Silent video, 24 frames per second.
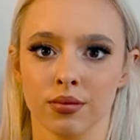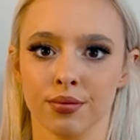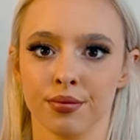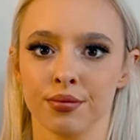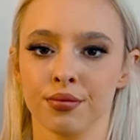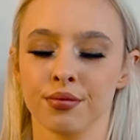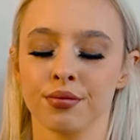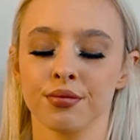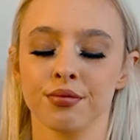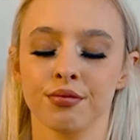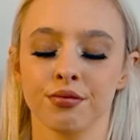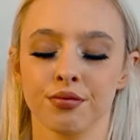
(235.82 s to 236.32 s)

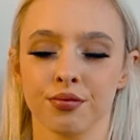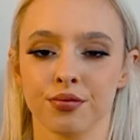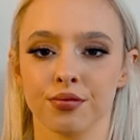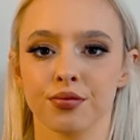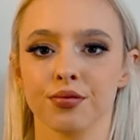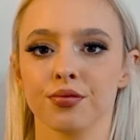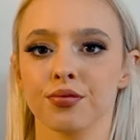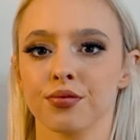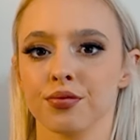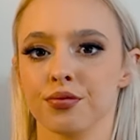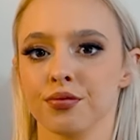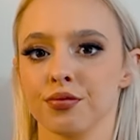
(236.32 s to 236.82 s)

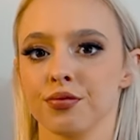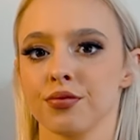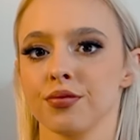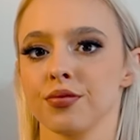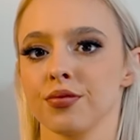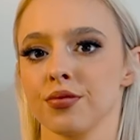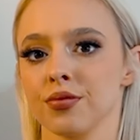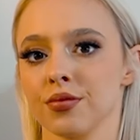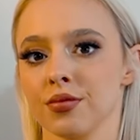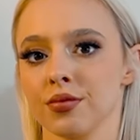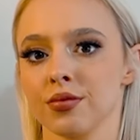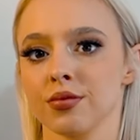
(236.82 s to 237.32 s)

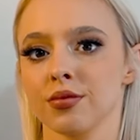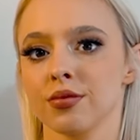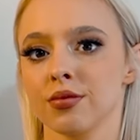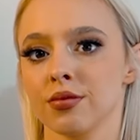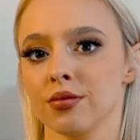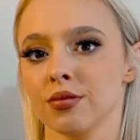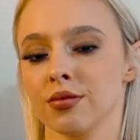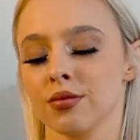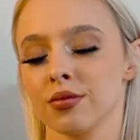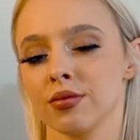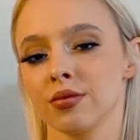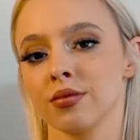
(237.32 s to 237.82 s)

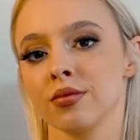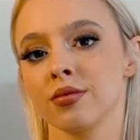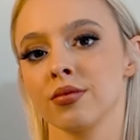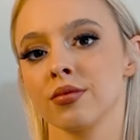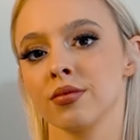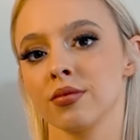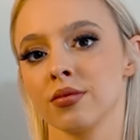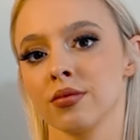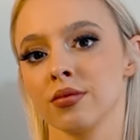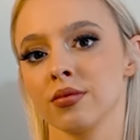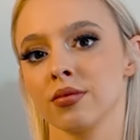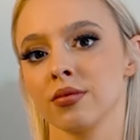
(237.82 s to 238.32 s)

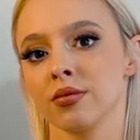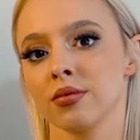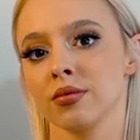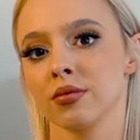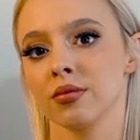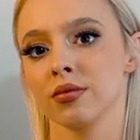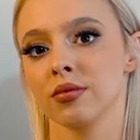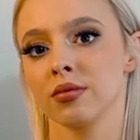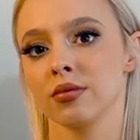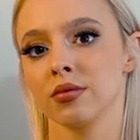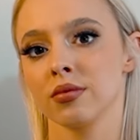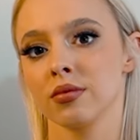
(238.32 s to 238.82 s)

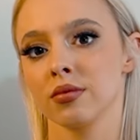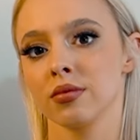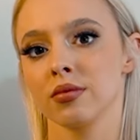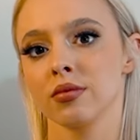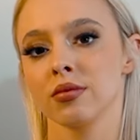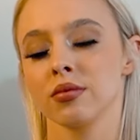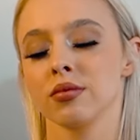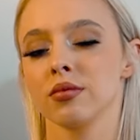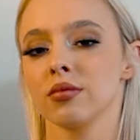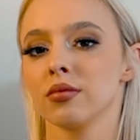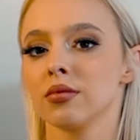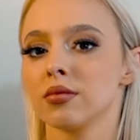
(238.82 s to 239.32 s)

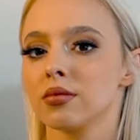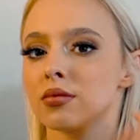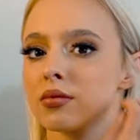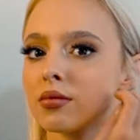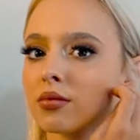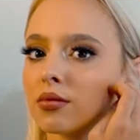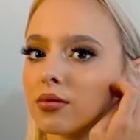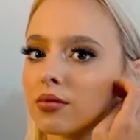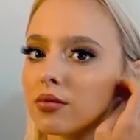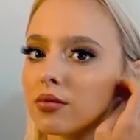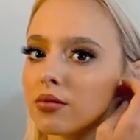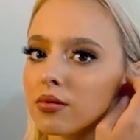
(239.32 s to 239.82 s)

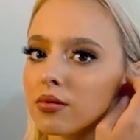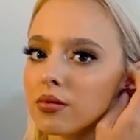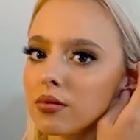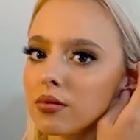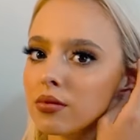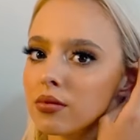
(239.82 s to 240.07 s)
No words are spoken by the person on screen.